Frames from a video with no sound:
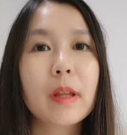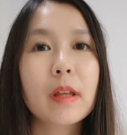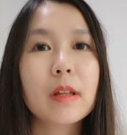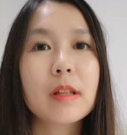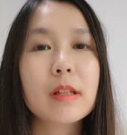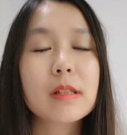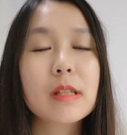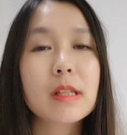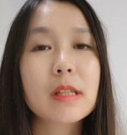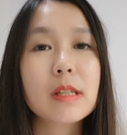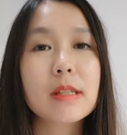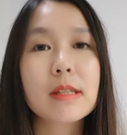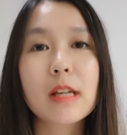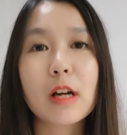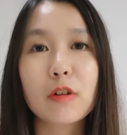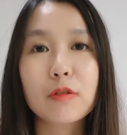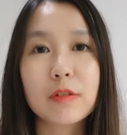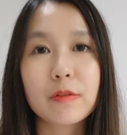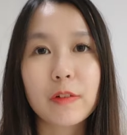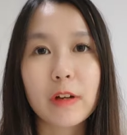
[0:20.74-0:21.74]
This is a
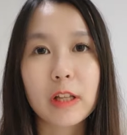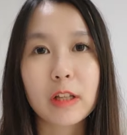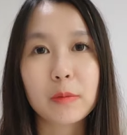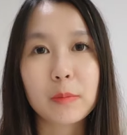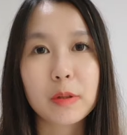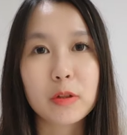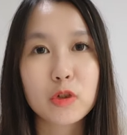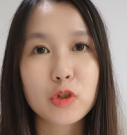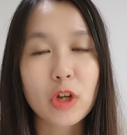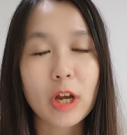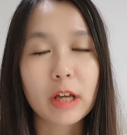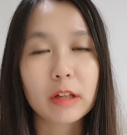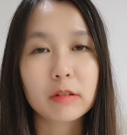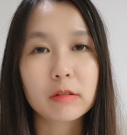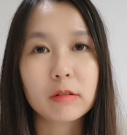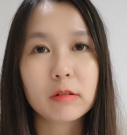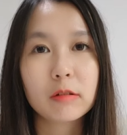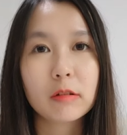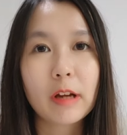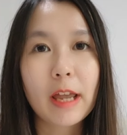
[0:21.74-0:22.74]
self-development
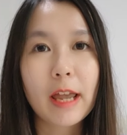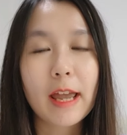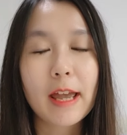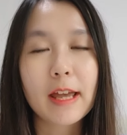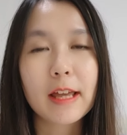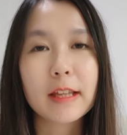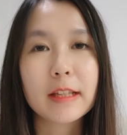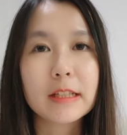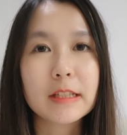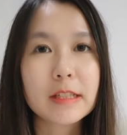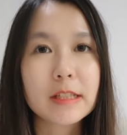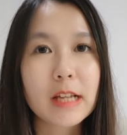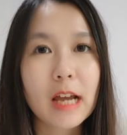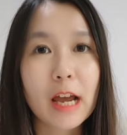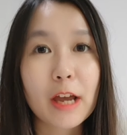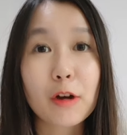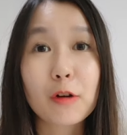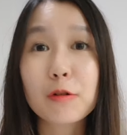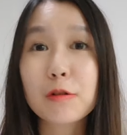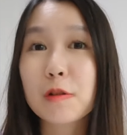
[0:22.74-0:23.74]
channel and
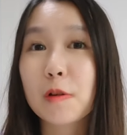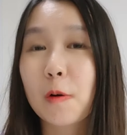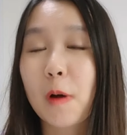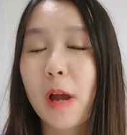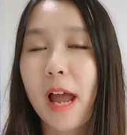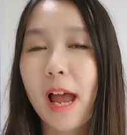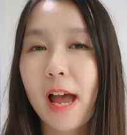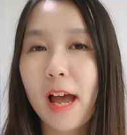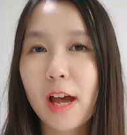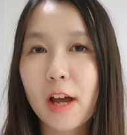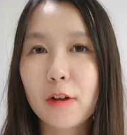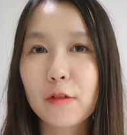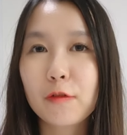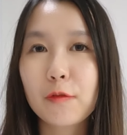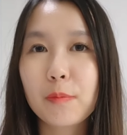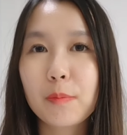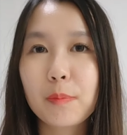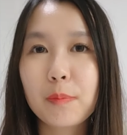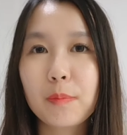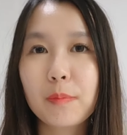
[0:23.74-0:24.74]
I also have
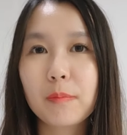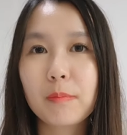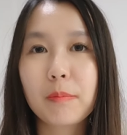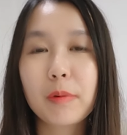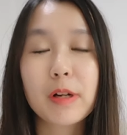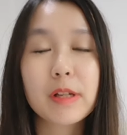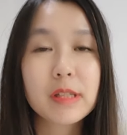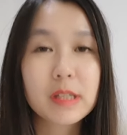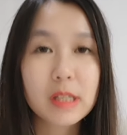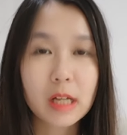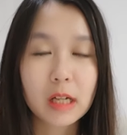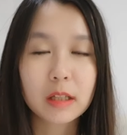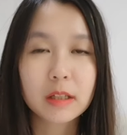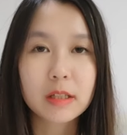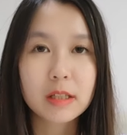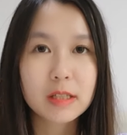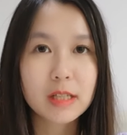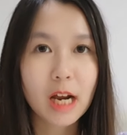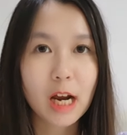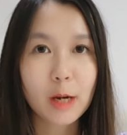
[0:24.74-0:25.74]

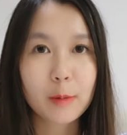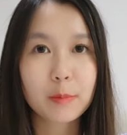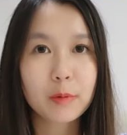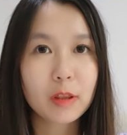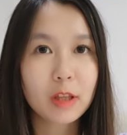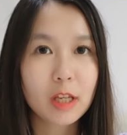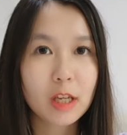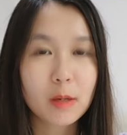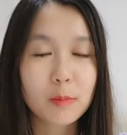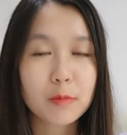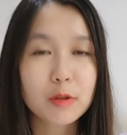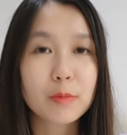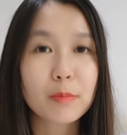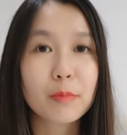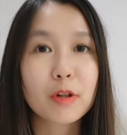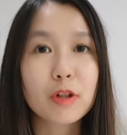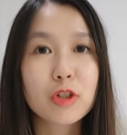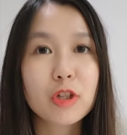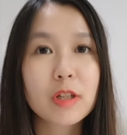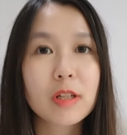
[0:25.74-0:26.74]
personality type themed
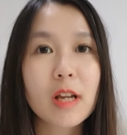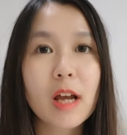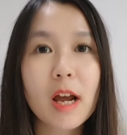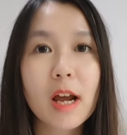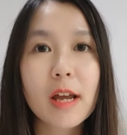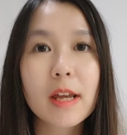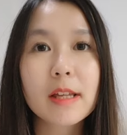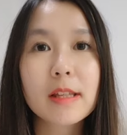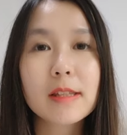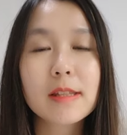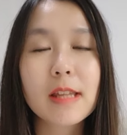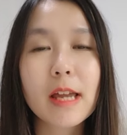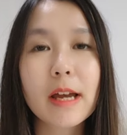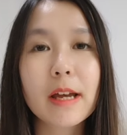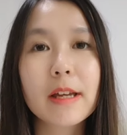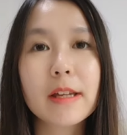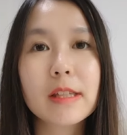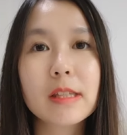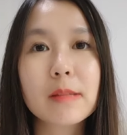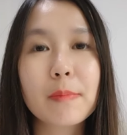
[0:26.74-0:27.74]
merchandise
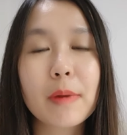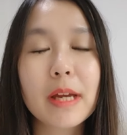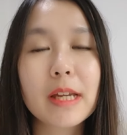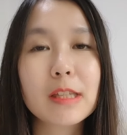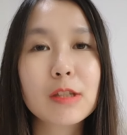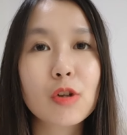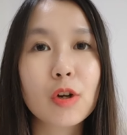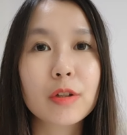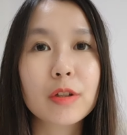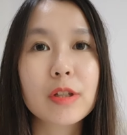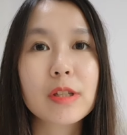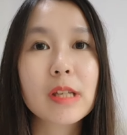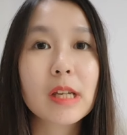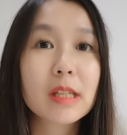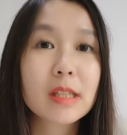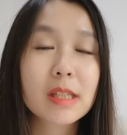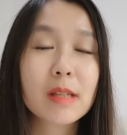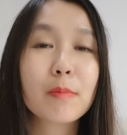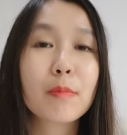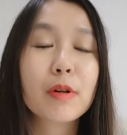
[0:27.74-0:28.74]
that is based on the
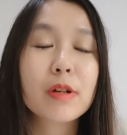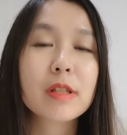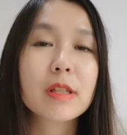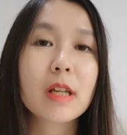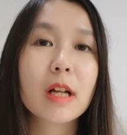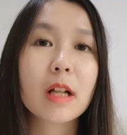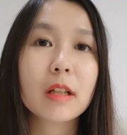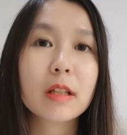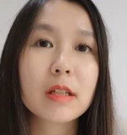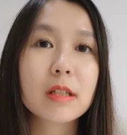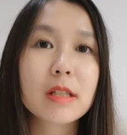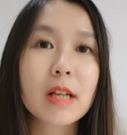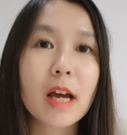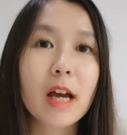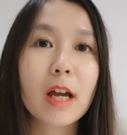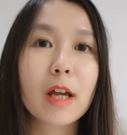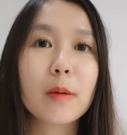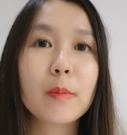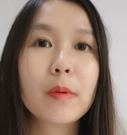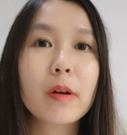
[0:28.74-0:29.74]
16 personality
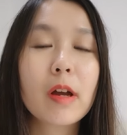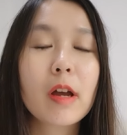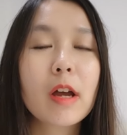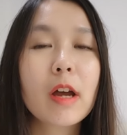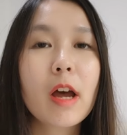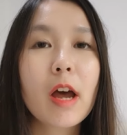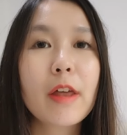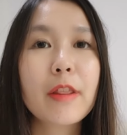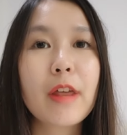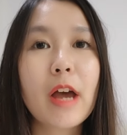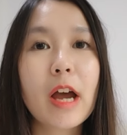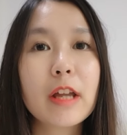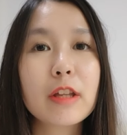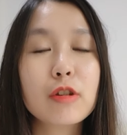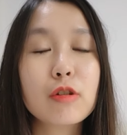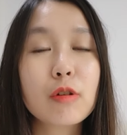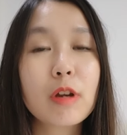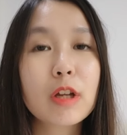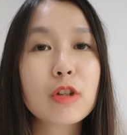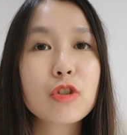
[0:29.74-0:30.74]
type that
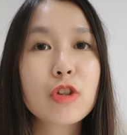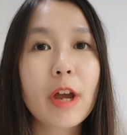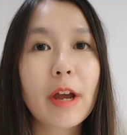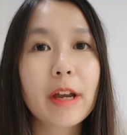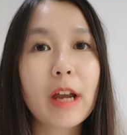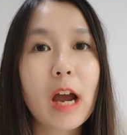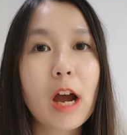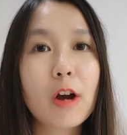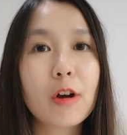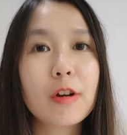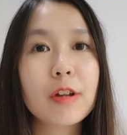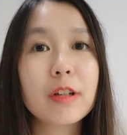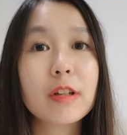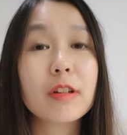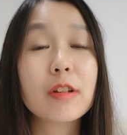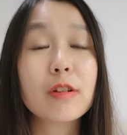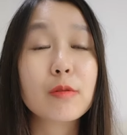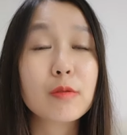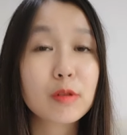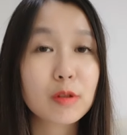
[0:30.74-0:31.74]
you can check out in the
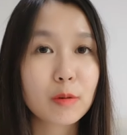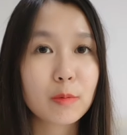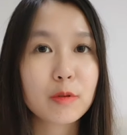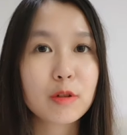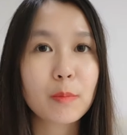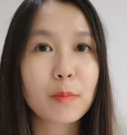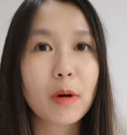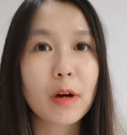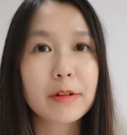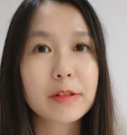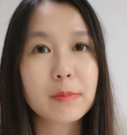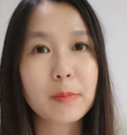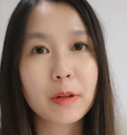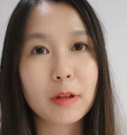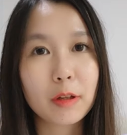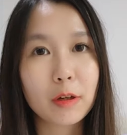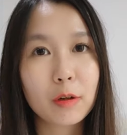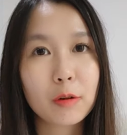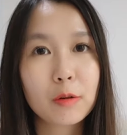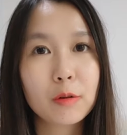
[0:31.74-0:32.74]
description box
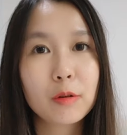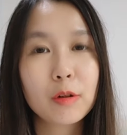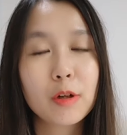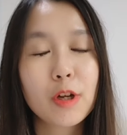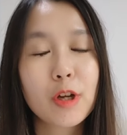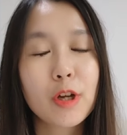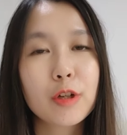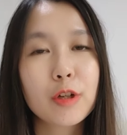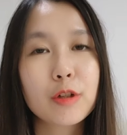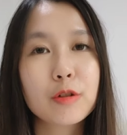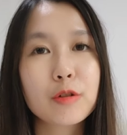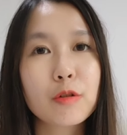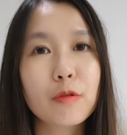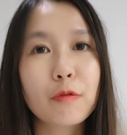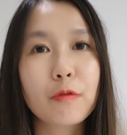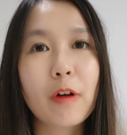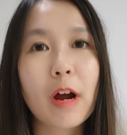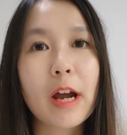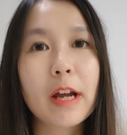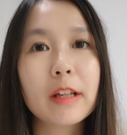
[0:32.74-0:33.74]
below to
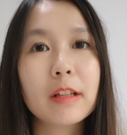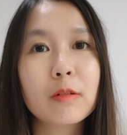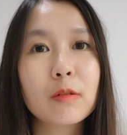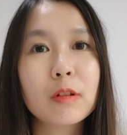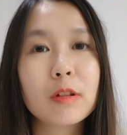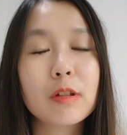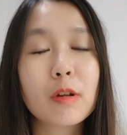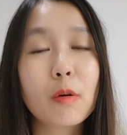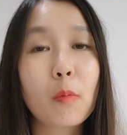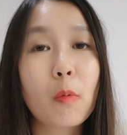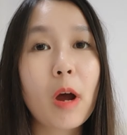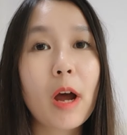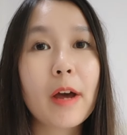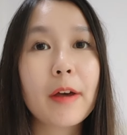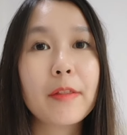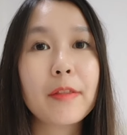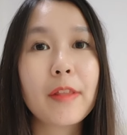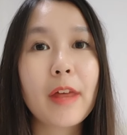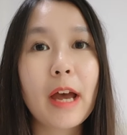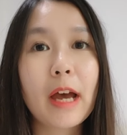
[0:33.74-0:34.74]
find the
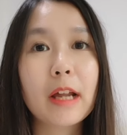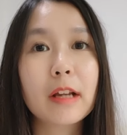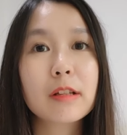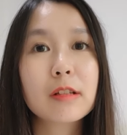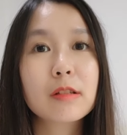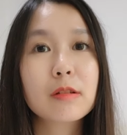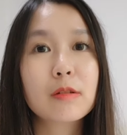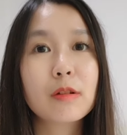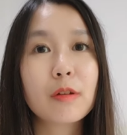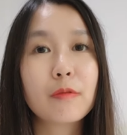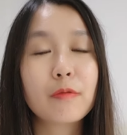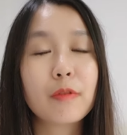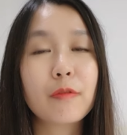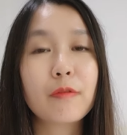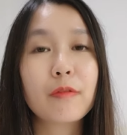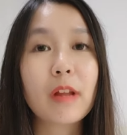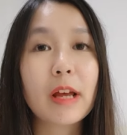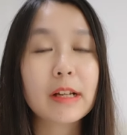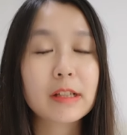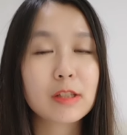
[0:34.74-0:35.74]
one that
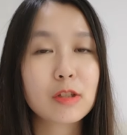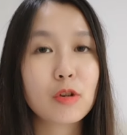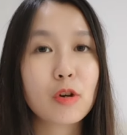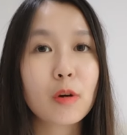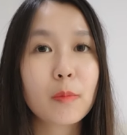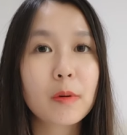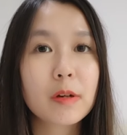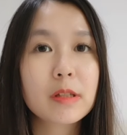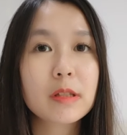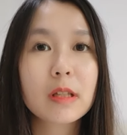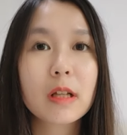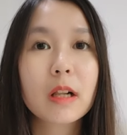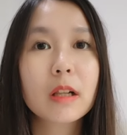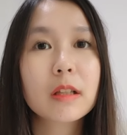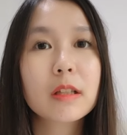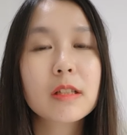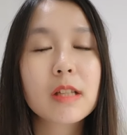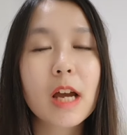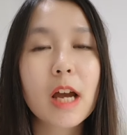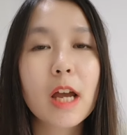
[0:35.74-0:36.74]
reflects your
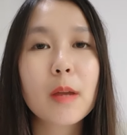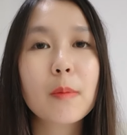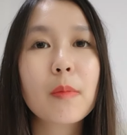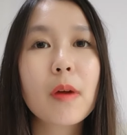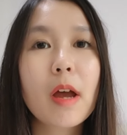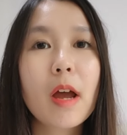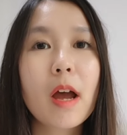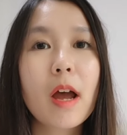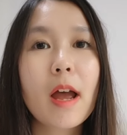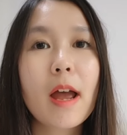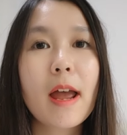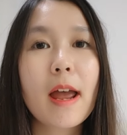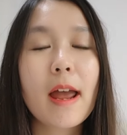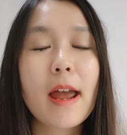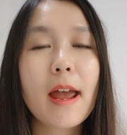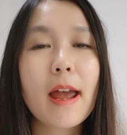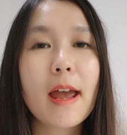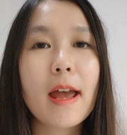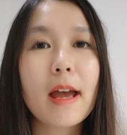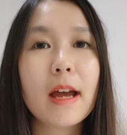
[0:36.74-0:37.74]
personality type.
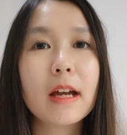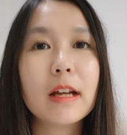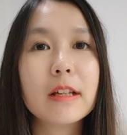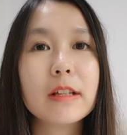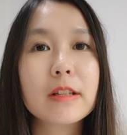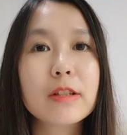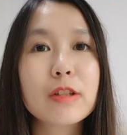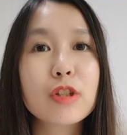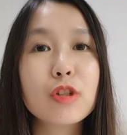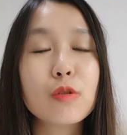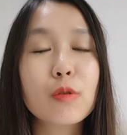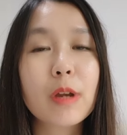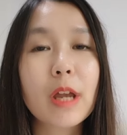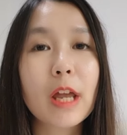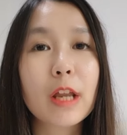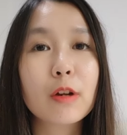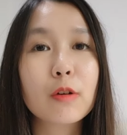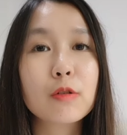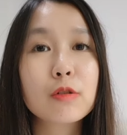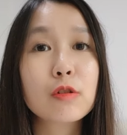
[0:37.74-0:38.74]
And you
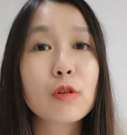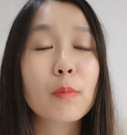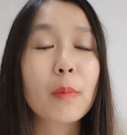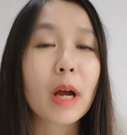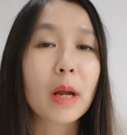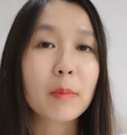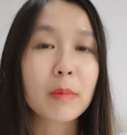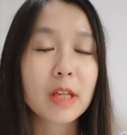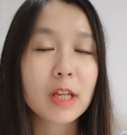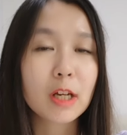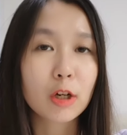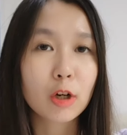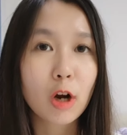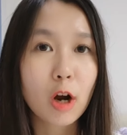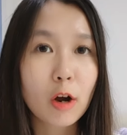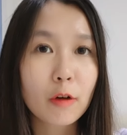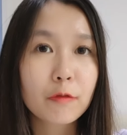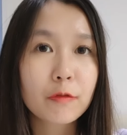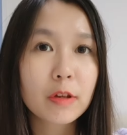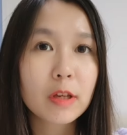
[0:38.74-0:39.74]
can also buy me a
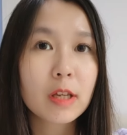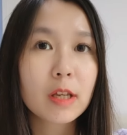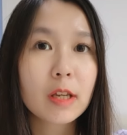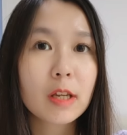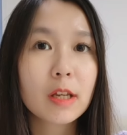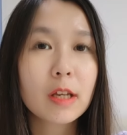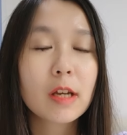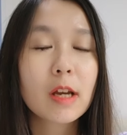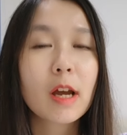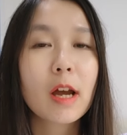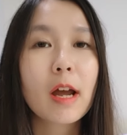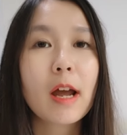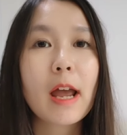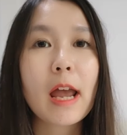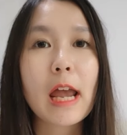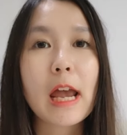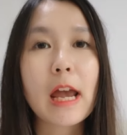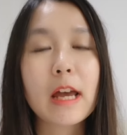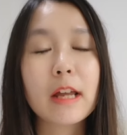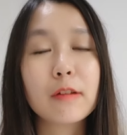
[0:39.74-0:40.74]
coffee
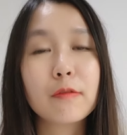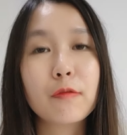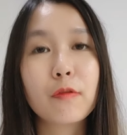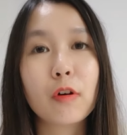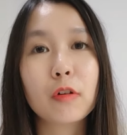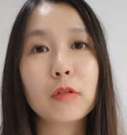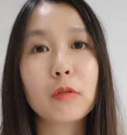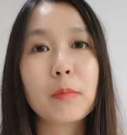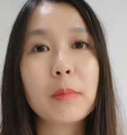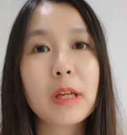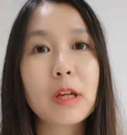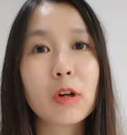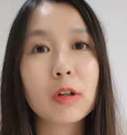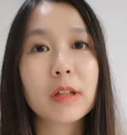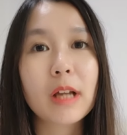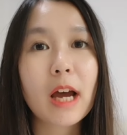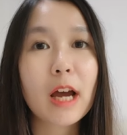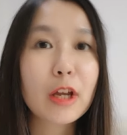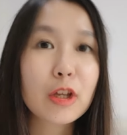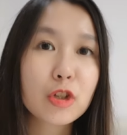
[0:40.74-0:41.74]
and follow me on
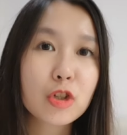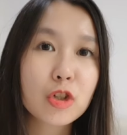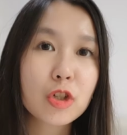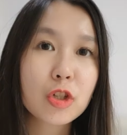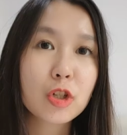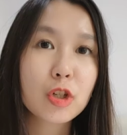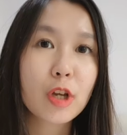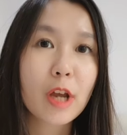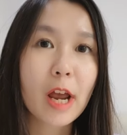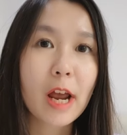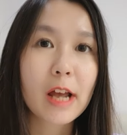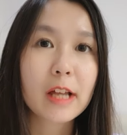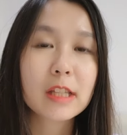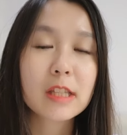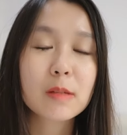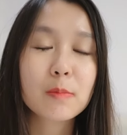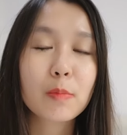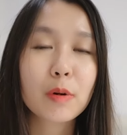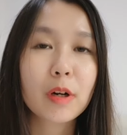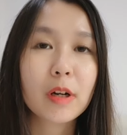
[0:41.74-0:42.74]
IG
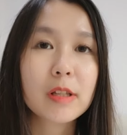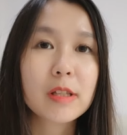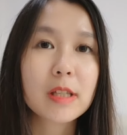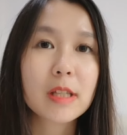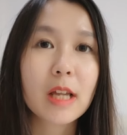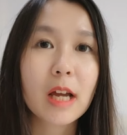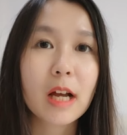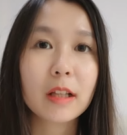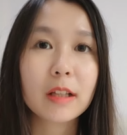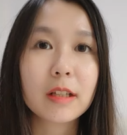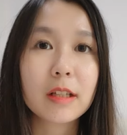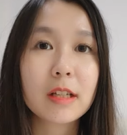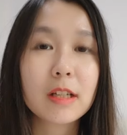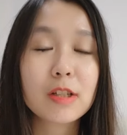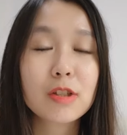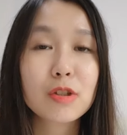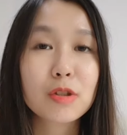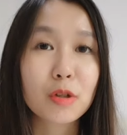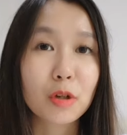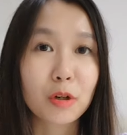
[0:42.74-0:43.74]
at
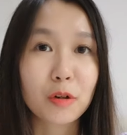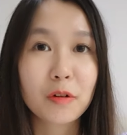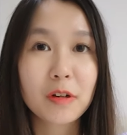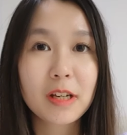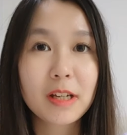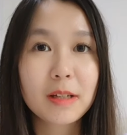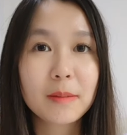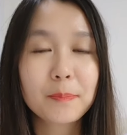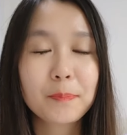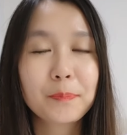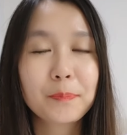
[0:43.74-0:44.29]
personalitystory.